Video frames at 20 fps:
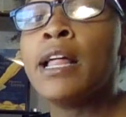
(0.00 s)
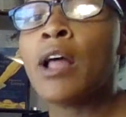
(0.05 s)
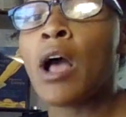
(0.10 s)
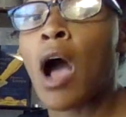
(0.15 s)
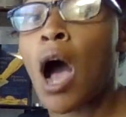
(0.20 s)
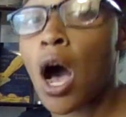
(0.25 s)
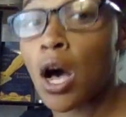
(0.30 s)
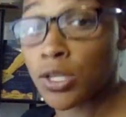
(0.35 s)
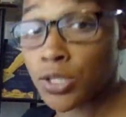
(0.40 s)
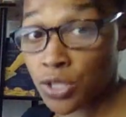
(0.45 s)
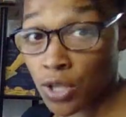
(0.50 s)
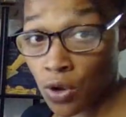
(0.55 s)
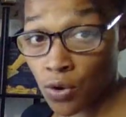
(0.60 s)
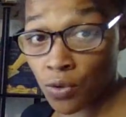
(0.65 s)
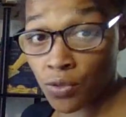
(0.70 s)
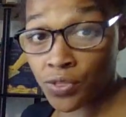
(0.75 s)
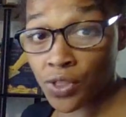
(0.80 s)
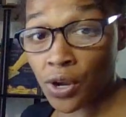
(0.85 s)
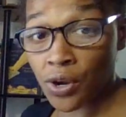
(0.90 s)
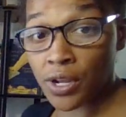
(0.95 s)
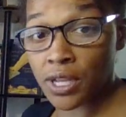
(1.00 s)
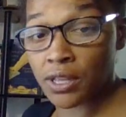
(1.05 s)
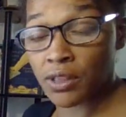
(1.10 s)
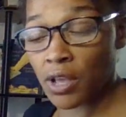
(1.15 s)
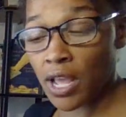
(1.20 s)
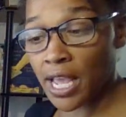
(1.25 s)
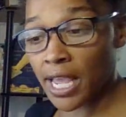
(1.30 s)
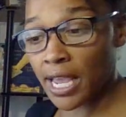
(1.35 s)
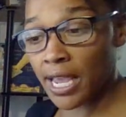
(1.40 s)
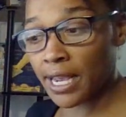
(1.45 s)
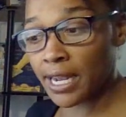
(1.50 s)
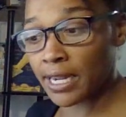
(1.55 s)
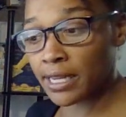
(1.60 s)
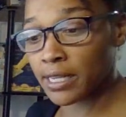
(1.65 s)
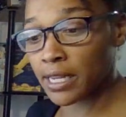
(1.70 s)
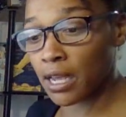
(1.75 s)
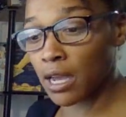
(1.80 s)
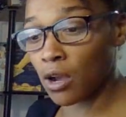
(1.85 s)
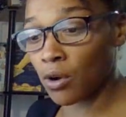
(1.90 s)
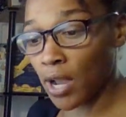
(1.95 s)
Also,
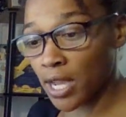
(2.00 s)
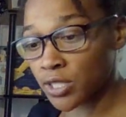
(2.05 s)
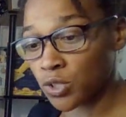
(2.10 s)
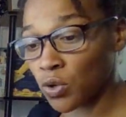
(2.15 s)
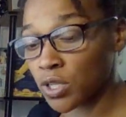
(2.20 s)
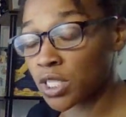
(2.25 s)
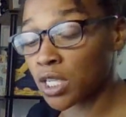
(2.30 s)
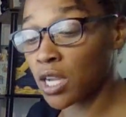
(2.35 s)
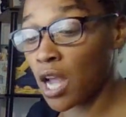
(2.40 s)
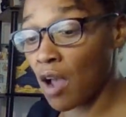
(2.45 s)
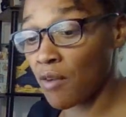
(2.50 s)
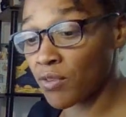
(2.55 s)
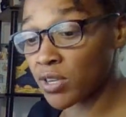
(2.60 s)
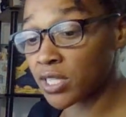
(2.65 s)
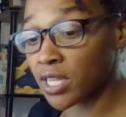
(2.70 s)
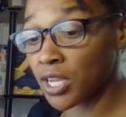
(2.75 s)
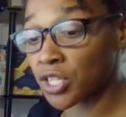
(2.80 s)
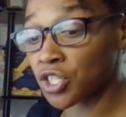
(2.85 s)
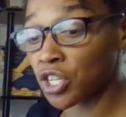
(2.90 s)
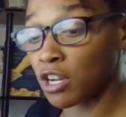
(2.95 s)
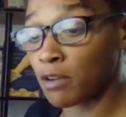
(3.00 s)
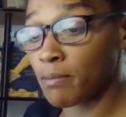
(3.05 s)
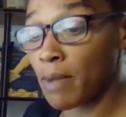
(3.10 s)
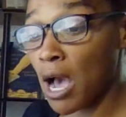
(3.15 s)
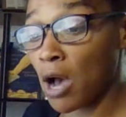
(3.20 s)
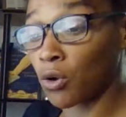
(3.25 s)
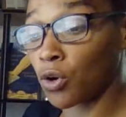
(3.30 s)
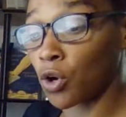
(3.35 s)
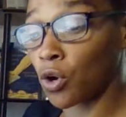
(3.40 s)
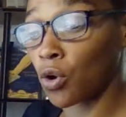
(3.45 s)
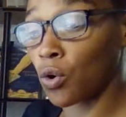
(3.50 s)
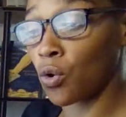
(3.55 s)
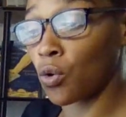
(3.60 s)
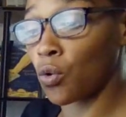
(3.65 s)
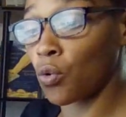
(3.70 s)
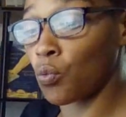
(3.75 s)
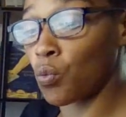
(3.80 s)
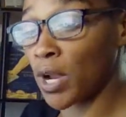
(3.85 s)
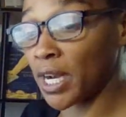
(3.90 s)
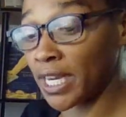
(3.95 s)
so it's a conversation about
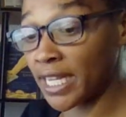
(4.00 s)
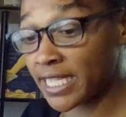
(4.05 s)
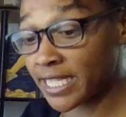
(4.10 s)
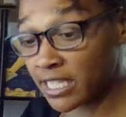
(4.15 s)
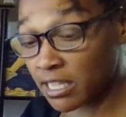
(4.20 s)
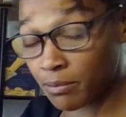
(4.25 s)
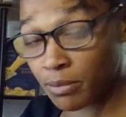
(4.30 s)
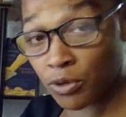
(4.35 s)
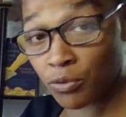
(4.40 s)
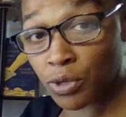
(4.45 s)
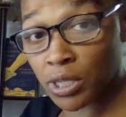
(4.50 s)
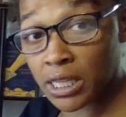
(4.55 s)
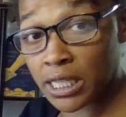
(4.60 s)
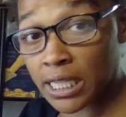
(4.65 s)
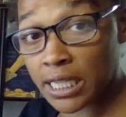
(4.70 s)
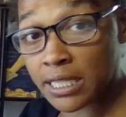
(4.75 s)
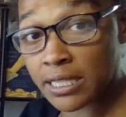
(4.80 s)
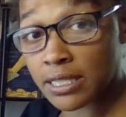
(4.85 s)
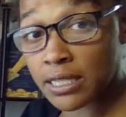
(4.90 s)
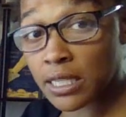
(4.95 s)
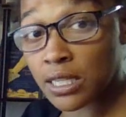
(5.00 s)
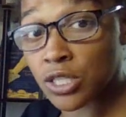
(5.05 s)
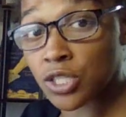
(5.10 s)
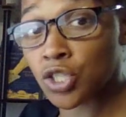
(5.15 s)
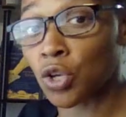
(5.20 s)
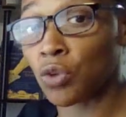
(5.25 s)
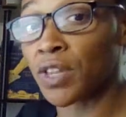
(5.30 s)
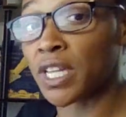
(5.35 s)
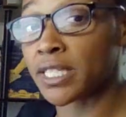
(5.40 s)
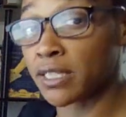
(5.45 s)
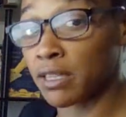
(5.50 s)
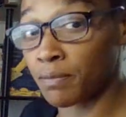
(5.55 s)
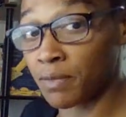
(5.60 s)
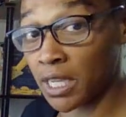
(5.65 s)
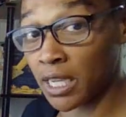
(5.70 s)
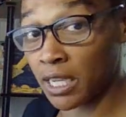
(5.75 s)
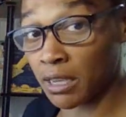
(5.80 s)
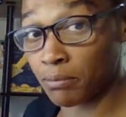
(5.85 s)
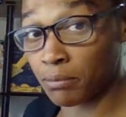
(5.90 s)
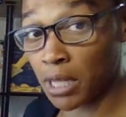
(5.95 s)
what needs to be released so that
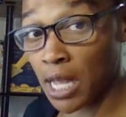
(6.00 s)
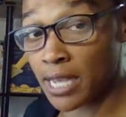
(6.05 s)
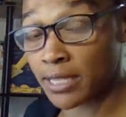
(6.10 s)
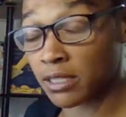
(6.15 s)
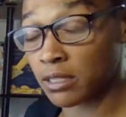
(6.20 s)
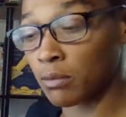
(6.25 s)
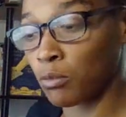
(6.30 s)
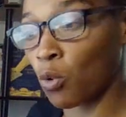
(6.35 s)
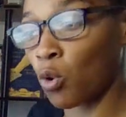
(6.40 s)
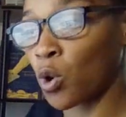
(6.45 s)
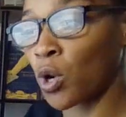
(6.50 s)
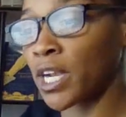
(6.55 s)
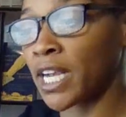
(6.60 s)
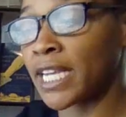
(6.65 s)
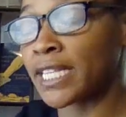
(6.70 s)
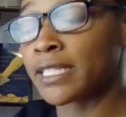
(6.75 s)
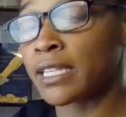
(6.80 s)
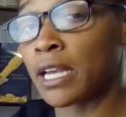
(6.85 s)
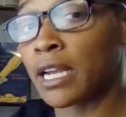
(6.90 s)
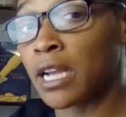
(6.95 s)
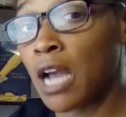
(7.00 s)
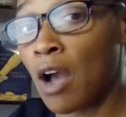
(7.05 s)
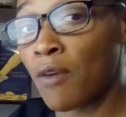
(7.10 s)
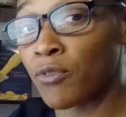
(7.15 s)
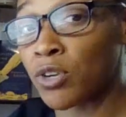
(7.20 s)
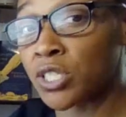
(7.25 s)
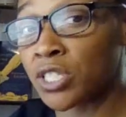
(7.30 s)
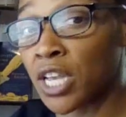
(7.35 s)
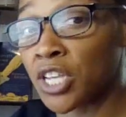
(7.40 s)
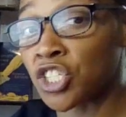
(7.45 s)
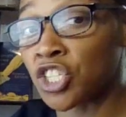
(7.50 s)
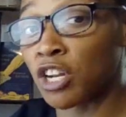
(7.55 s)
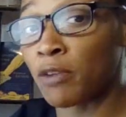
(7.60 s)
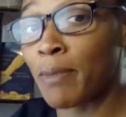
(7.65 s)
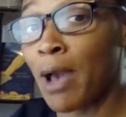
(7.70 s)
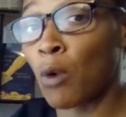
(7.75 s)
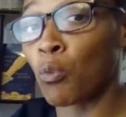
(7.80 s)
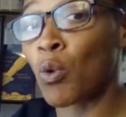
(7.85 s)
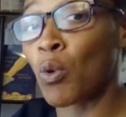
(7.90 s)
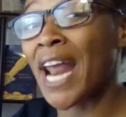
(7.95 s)
something can blossom, or it's a conversation
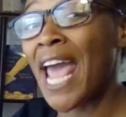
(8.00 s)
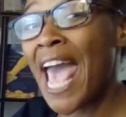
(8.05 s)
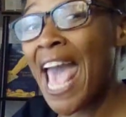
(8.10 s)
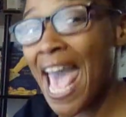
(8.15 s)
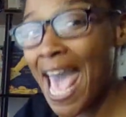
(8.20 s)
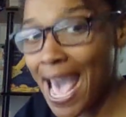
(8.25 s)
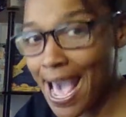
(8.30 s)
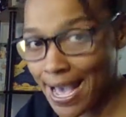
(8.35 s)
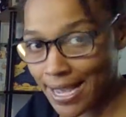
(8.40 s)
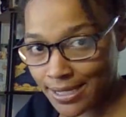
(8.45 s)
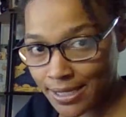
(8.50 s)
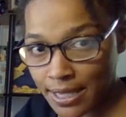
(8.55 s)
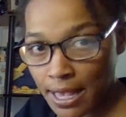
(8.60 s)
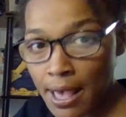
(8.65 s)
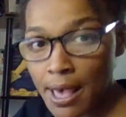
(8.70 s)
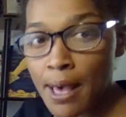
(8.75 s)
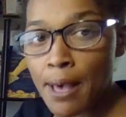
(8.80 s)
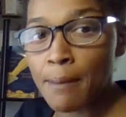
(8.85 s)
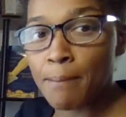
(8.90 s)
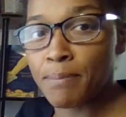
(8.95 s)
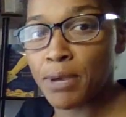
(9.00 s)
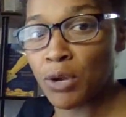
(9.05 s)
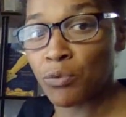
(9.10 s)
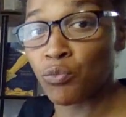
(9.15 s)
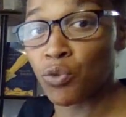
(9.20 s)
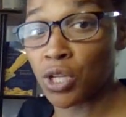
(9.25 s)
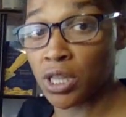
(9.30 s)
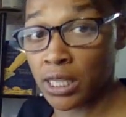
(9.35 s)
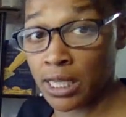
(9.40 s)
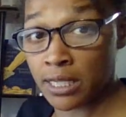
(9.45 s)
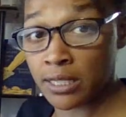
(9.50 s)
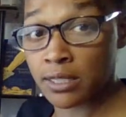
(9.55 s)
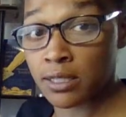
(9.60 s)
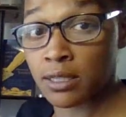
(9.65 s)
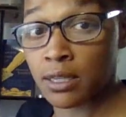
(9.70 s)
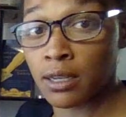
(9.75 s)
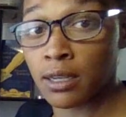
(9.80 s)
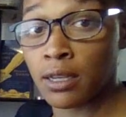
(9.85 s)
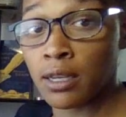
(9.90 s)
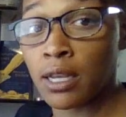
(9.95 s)
about what has been
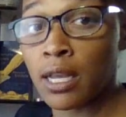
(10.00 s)
released.